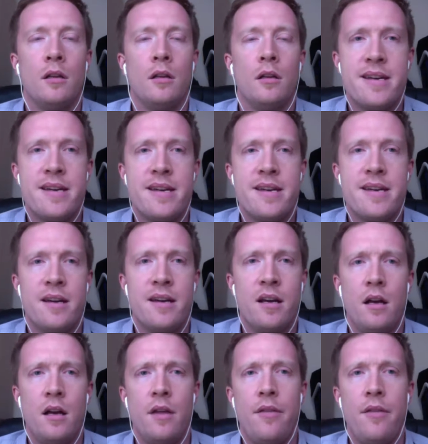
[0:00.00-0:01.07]
Yeah,
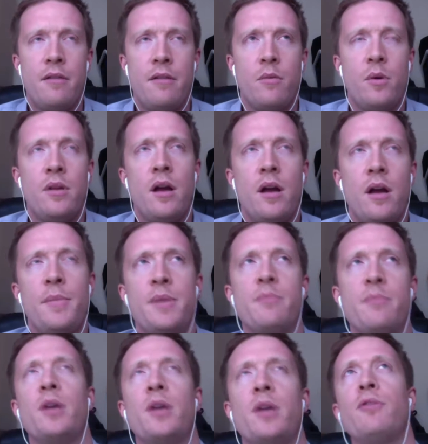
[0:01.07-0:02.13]
my
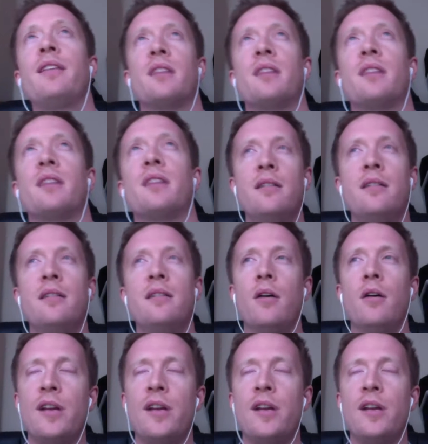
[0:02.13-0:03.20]
readers are
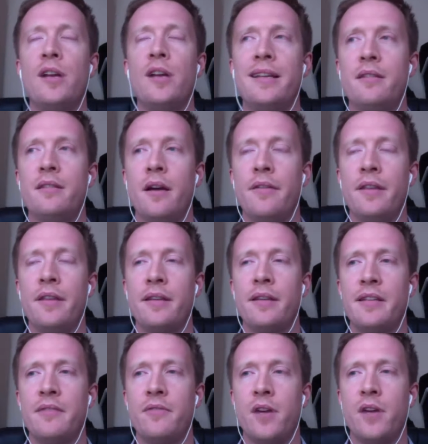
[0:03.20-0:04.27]
really, I think they're
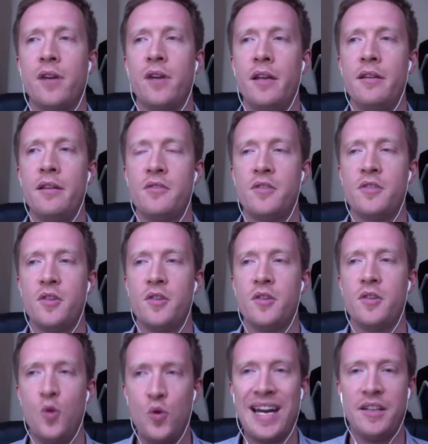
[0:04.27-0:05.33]
divided into 2
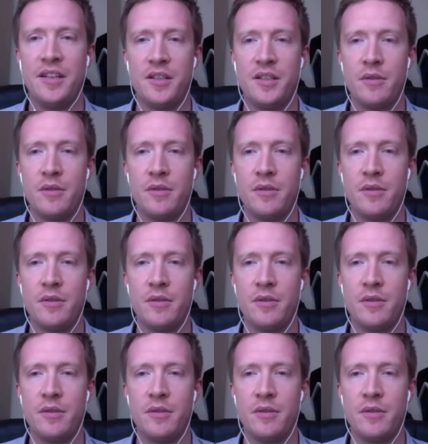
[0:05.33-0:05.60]
categories.